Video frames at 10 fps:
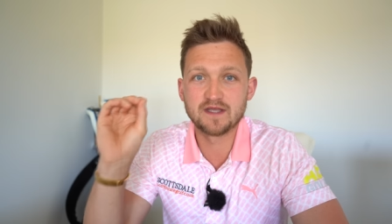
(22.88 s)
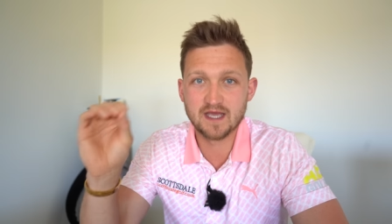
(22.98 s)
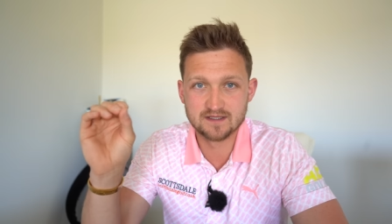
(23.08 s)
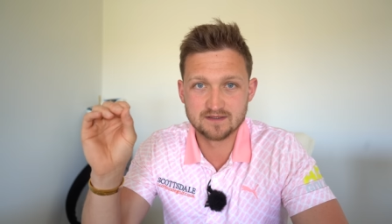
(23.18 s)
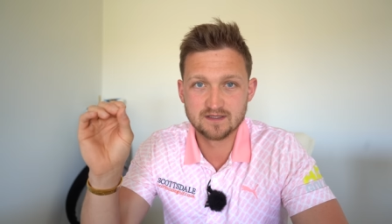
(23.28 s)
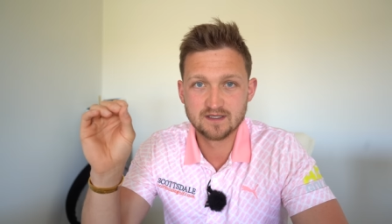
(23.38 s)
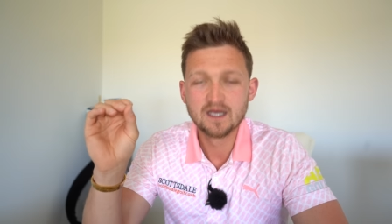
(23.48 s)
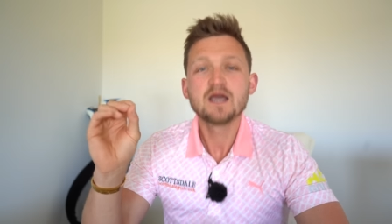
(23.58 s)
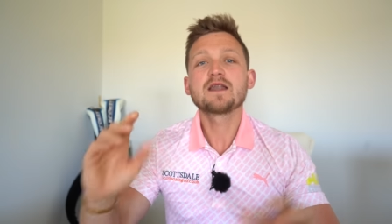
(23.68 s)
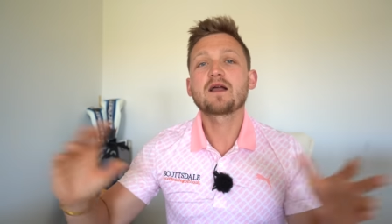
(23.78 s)
the end.
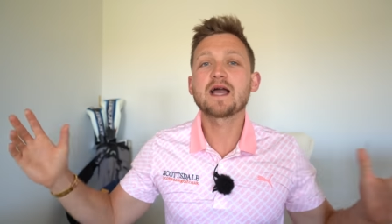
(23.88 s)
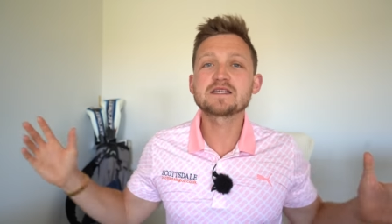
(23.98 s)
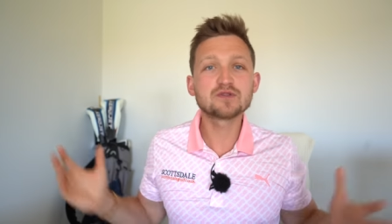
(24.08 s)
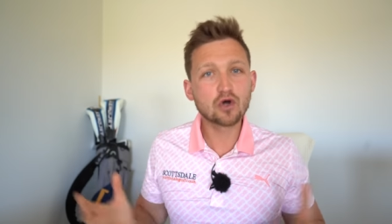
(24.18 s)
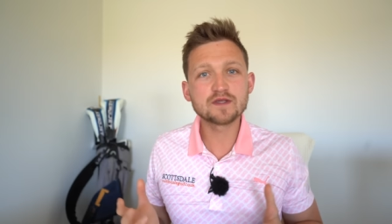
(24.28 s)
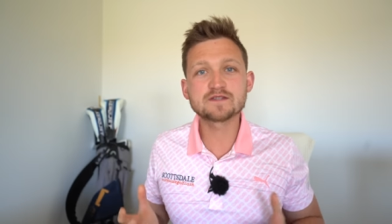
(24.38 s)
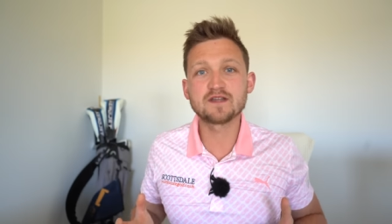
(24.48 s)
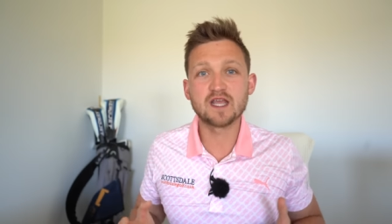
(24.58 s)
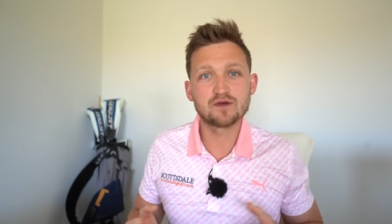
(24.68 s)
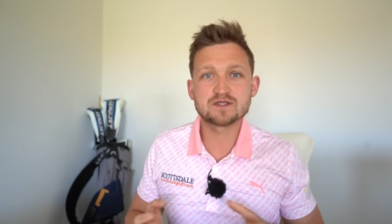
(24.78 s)
Now guys, with all these
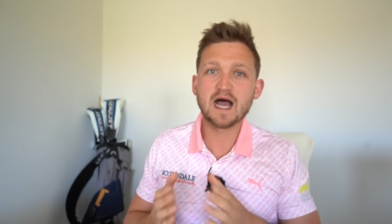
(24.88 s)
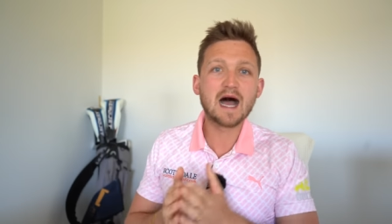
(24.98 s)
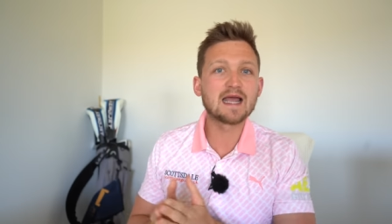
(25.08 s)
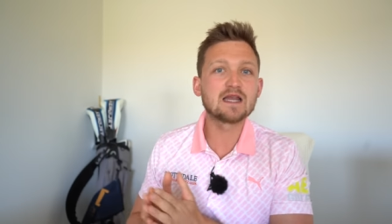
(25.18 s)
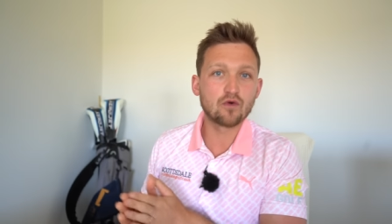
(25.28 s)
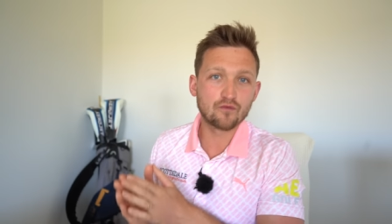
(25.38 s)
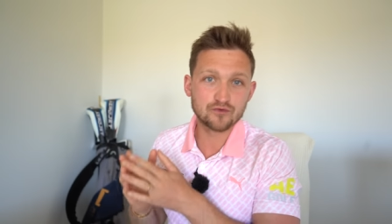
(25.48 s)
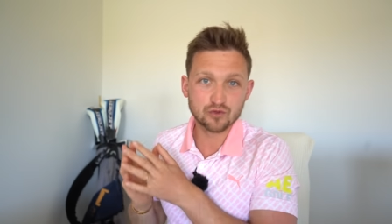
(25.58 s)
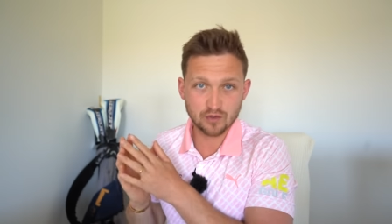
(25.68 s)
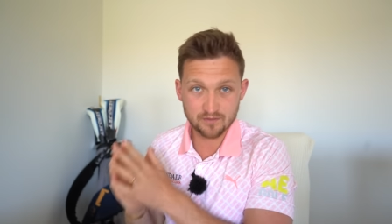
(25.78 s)
videos, I love
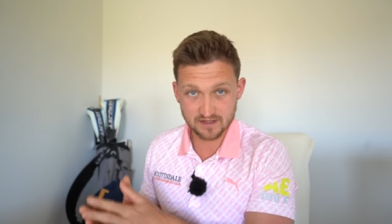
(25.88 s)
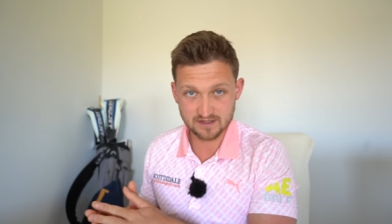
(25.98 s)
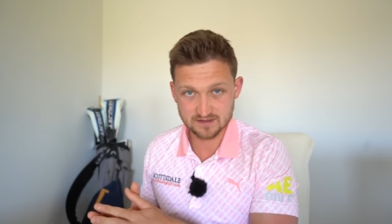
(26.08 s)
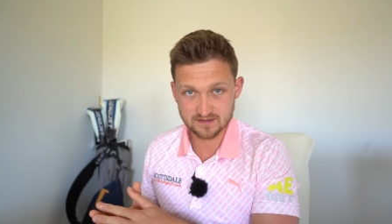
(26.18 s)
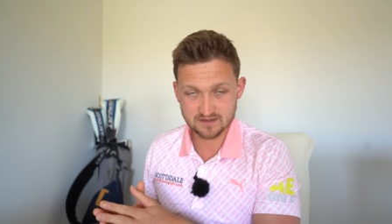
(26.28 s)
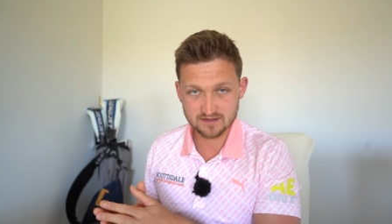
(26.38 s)
your opinions.